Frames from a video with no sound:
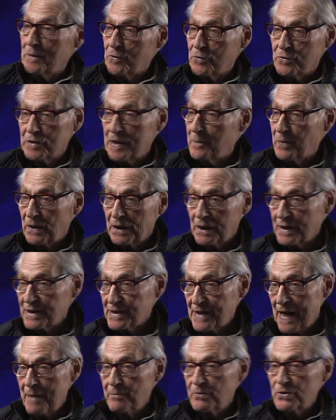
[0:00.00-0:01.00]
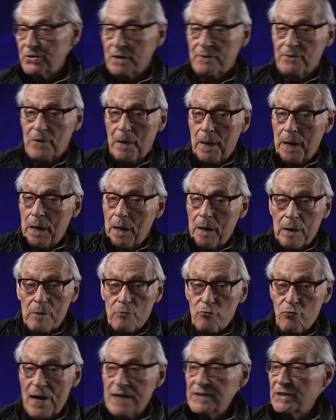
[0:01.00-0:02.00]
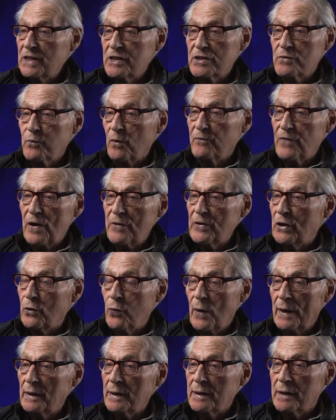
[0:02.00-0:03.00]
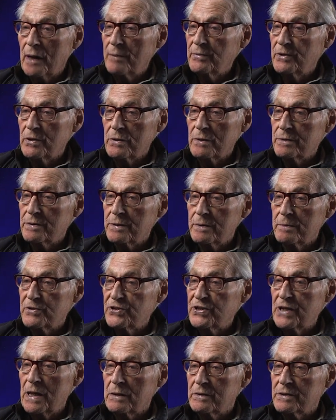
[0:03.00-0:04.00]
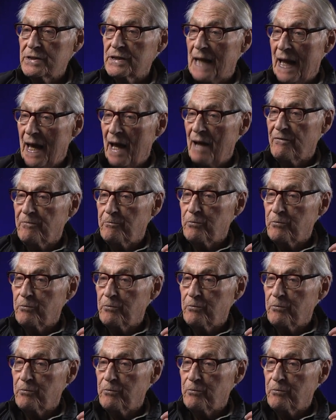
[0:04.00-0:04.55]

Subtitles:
typical examples of residents will very quickly come to staff